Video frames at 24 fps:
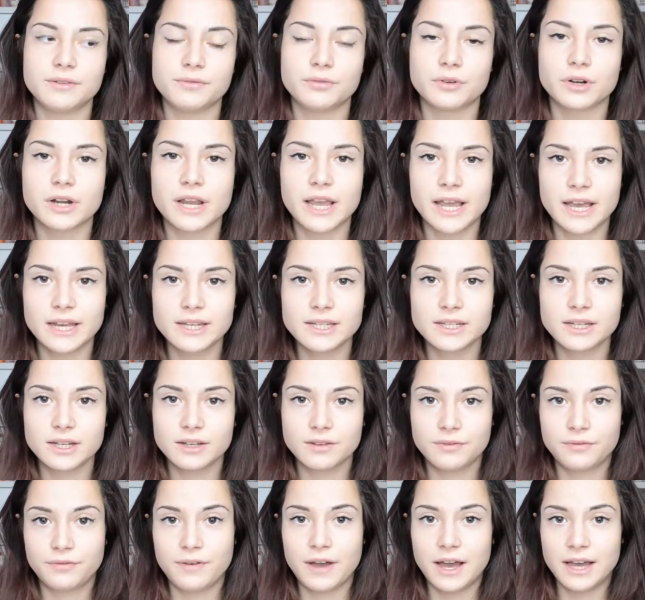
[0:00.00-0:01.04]
forget
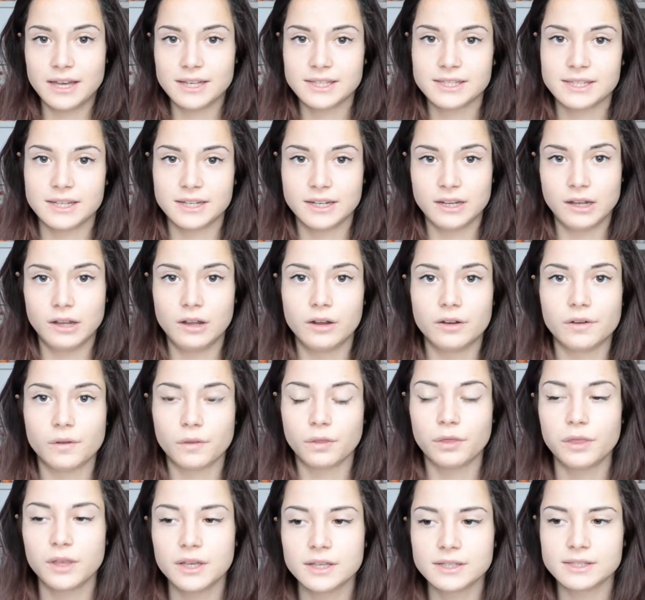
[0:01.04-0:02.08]
fast and a lot
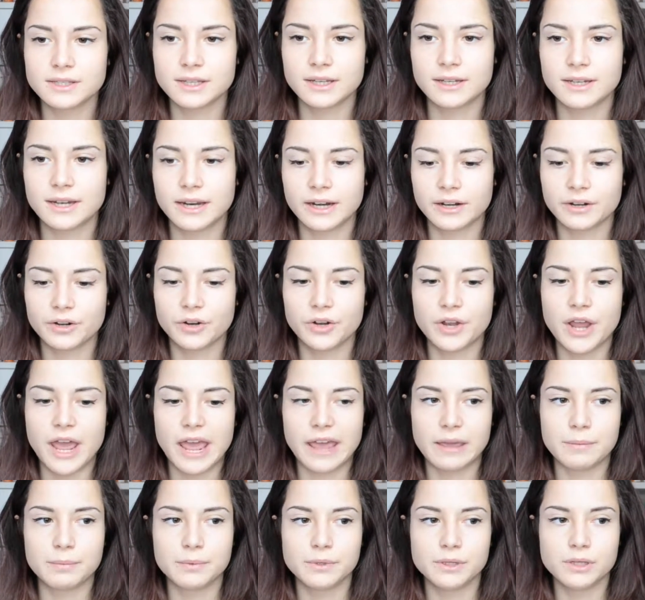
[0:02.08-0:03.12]
of things, and they are not
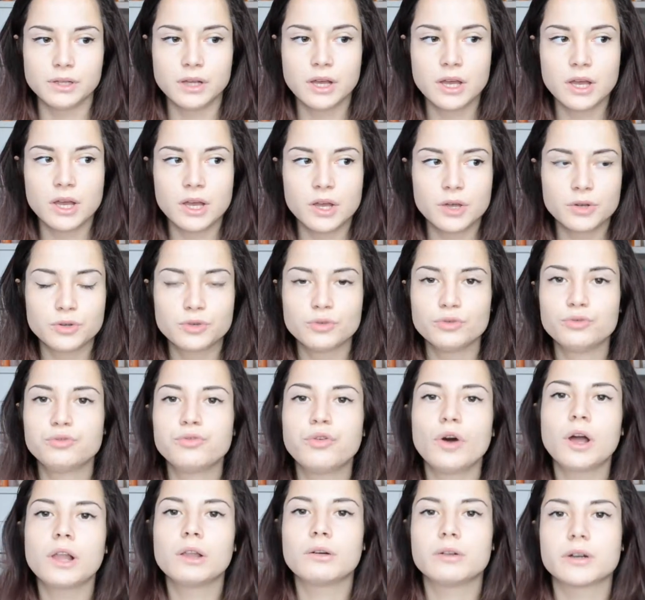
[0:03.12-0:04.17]
able to
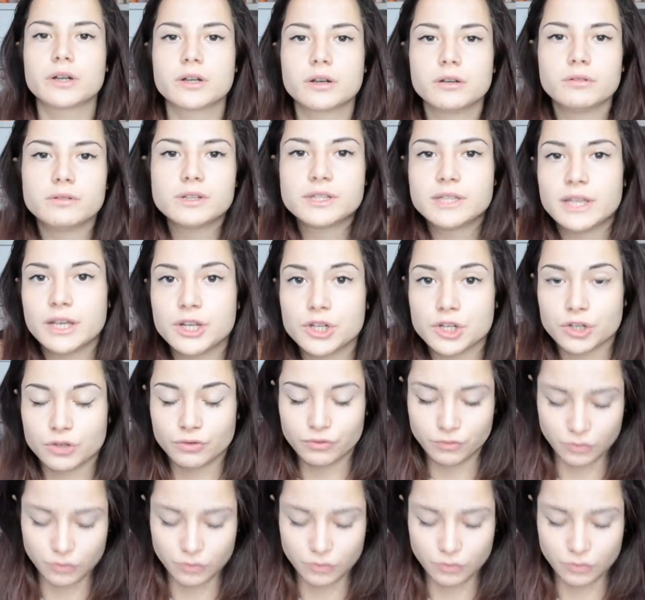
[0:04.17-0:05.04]
follow a conversation